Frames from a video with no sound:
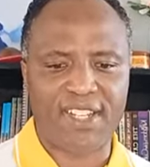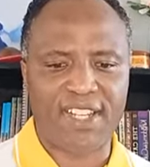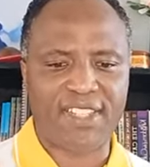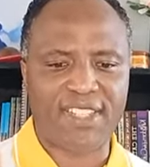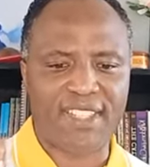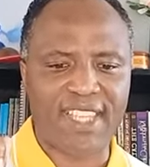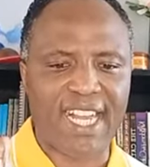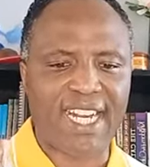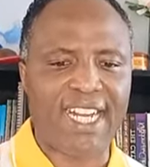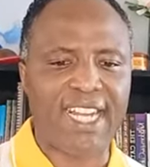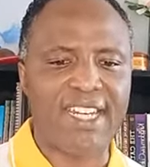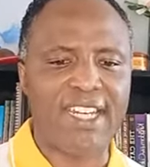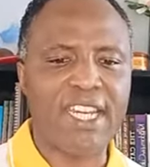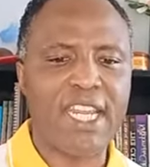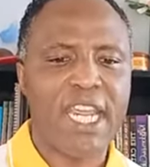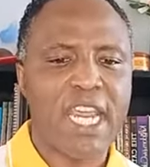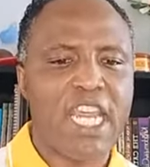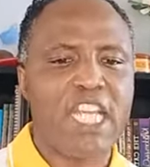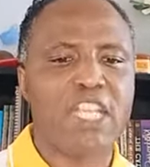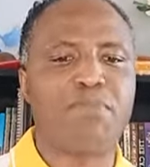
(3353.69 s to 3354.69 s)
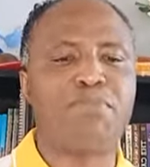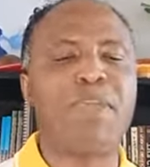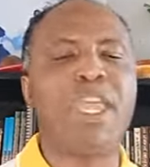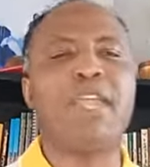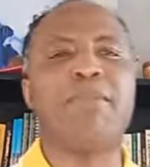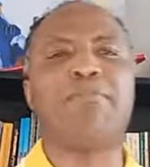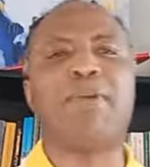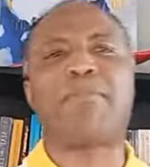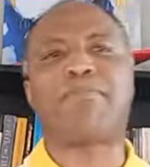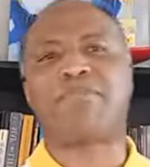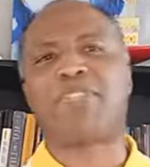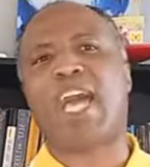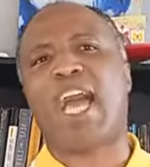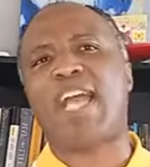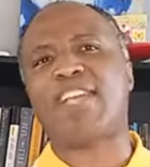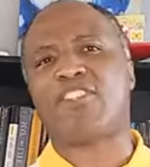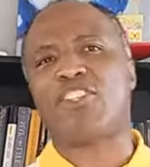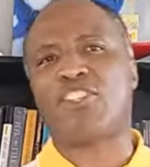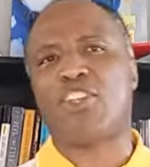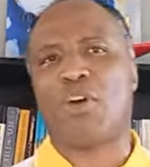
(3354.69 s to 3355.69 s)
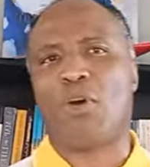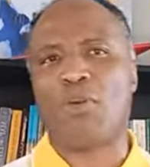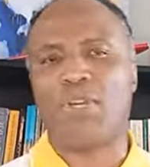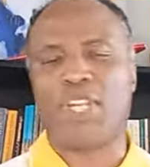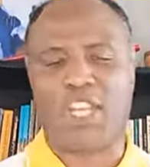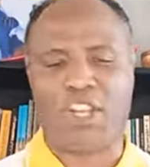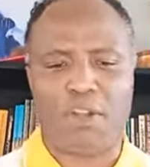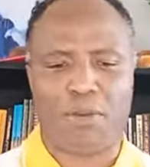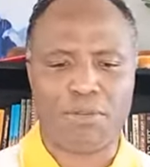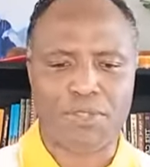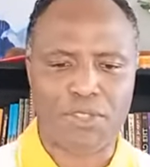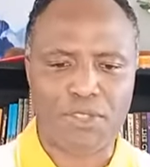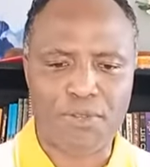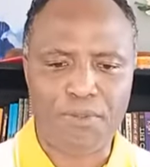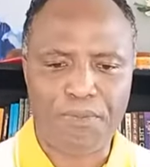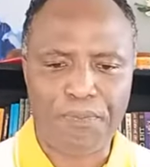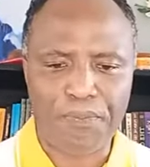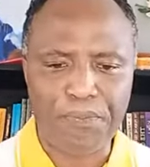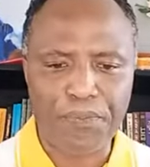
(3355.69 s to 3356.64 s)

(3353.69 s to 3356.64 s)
The second is being baptized in the Holy Ghost.